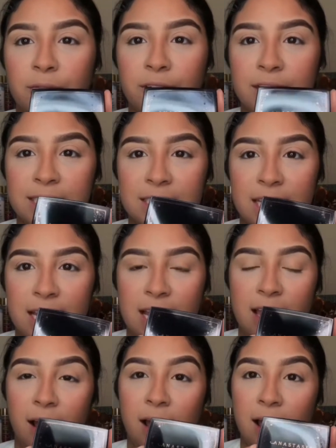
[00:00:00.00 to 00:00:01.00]

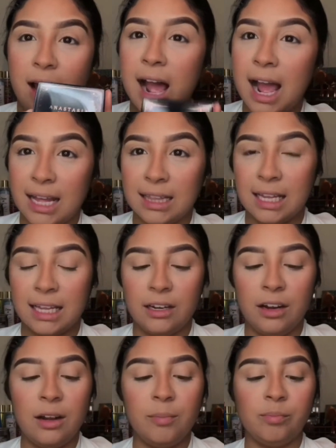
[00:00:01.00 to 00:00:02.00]
Breezy
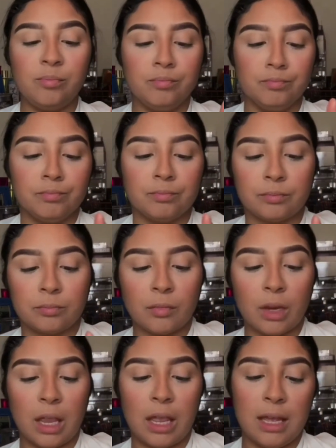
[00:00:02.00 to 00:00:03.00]
highlighter
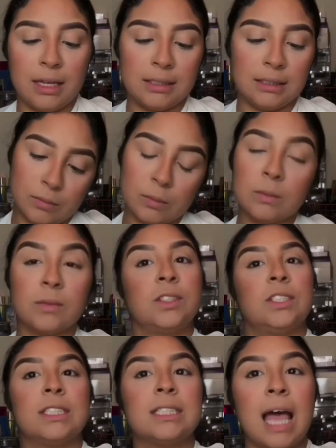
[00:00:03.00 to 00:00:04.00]
and
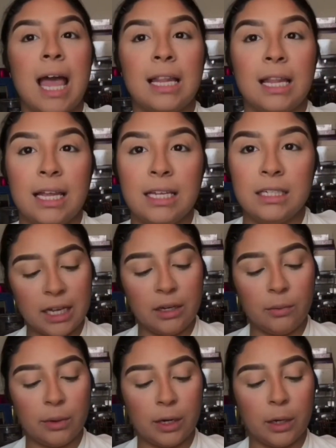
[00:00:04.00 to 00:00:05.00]
just highlight
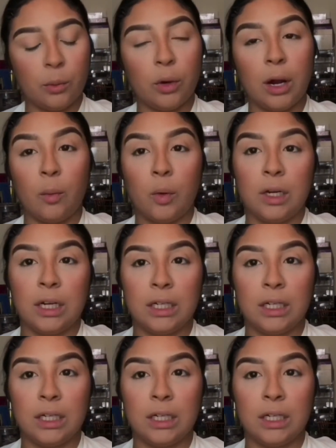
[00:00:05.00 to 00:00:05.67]
anywhere where I want